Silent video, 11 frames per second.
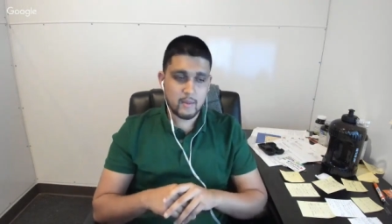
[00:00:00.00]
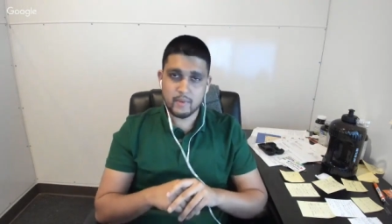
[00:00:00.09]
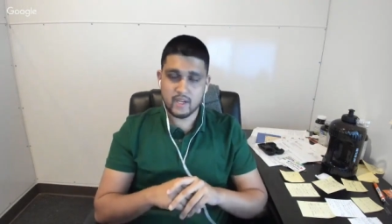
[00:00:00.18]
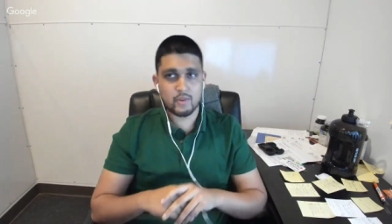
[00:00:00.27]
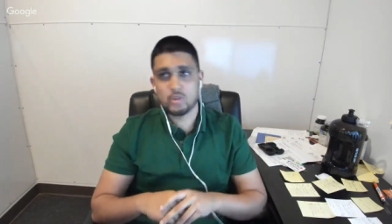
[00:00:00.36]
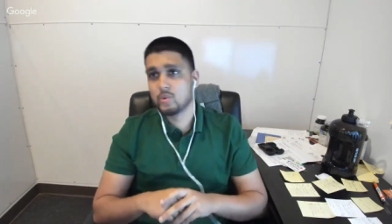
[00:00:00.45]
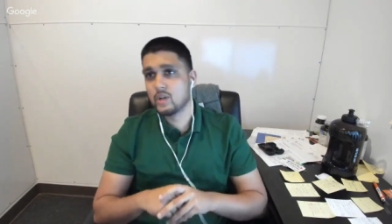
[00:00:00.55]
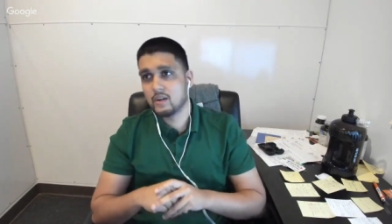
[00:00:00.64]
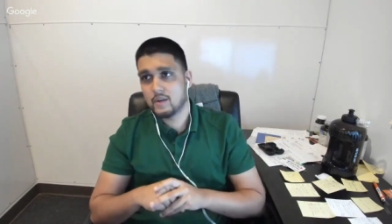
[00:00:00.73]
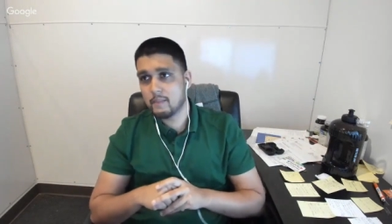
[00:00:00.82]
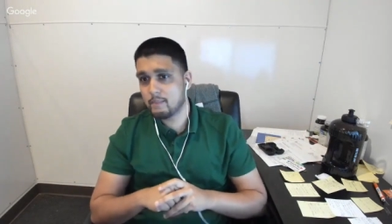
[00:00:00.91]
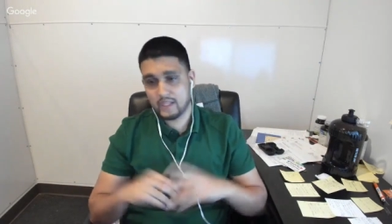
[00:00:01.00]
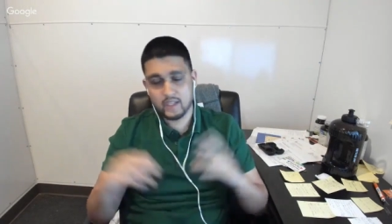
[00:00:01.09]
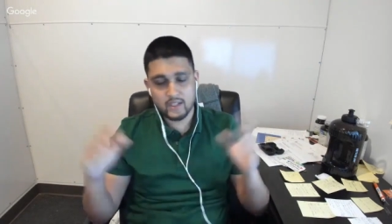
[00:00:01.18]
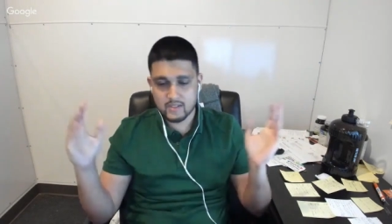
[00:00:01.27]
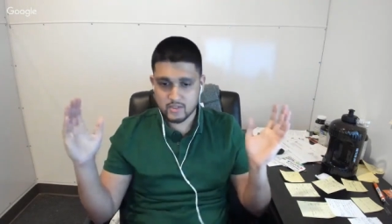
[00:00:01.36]
But if you do it on
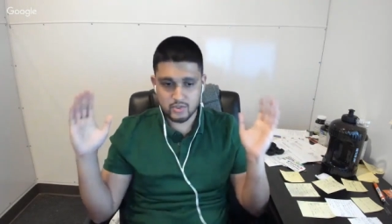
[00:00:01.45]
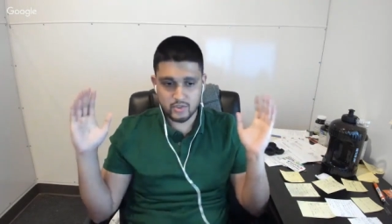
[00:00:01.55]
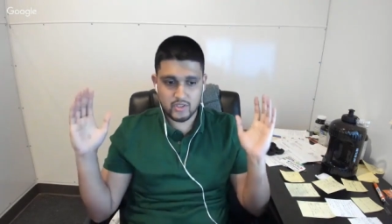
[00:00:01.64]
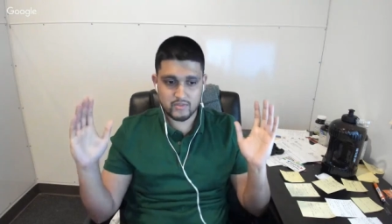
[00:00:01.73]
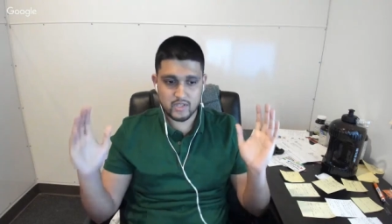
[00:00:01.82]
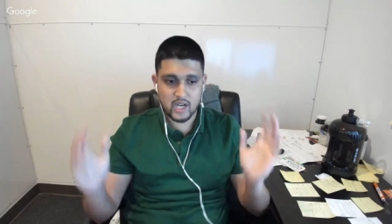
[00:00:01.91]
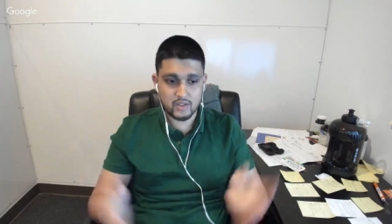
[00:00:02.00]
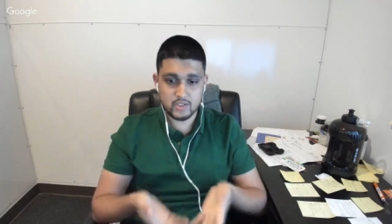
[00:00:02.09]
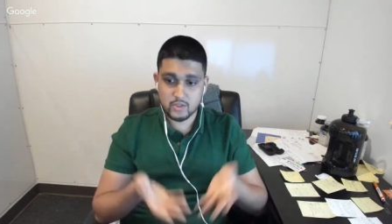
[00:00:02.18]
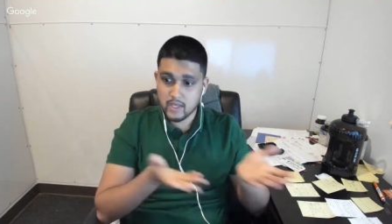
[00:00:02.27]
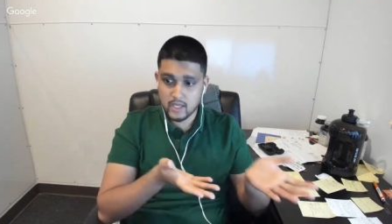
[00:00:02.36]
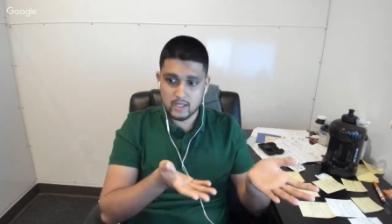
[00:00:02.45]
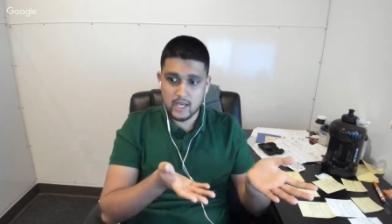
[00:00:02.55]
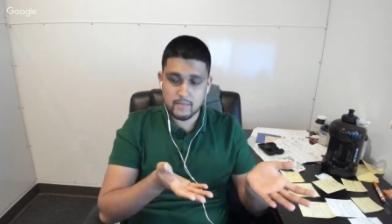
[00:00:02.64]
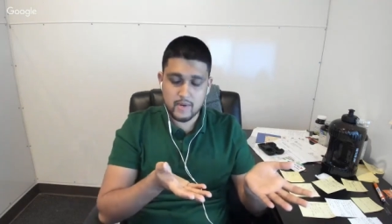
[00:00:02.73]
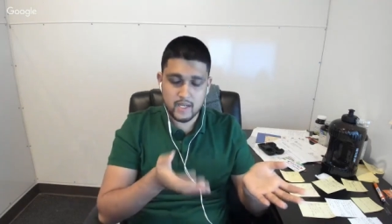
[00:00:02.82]
billions and trillions of dollars, you make a
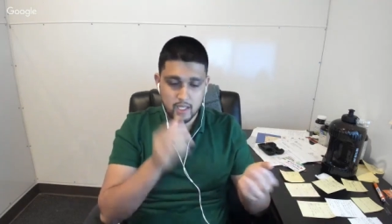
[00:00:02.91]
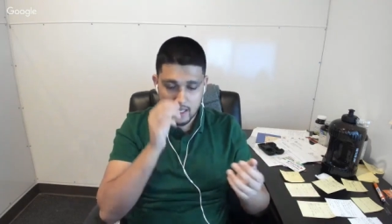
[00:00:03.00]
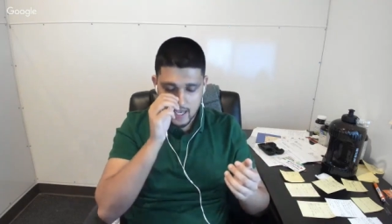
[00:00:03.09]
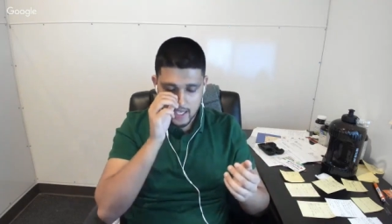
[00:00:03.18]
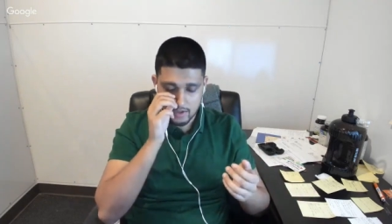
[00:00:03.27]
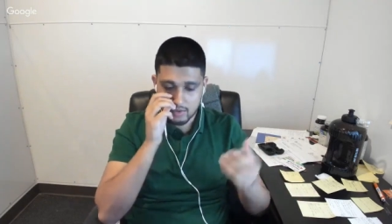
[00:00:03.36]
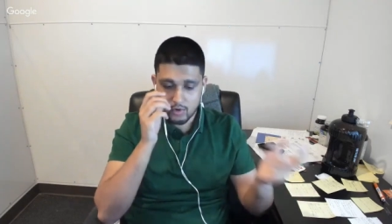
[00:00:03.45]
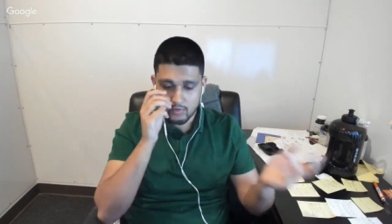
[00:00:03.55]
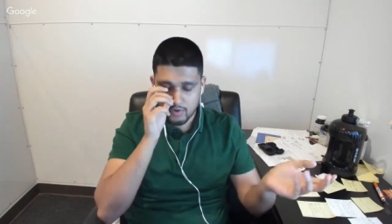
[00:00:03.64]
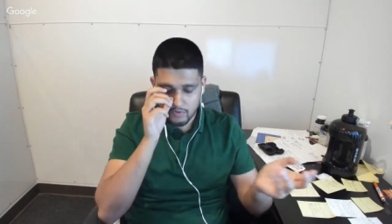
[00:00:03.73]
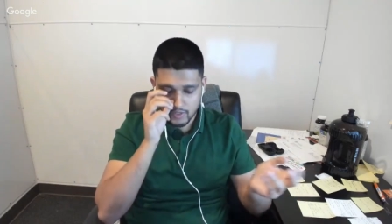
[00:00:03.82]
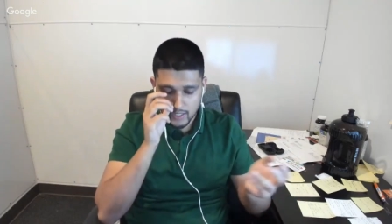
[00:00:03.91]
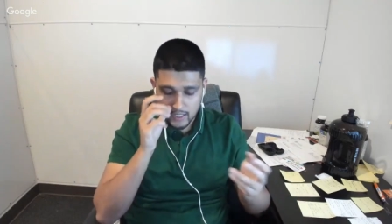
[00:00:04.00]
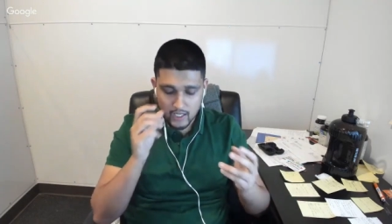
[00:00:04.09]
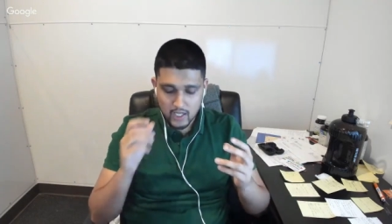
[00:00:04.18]
lot of money, and you do it over and over again.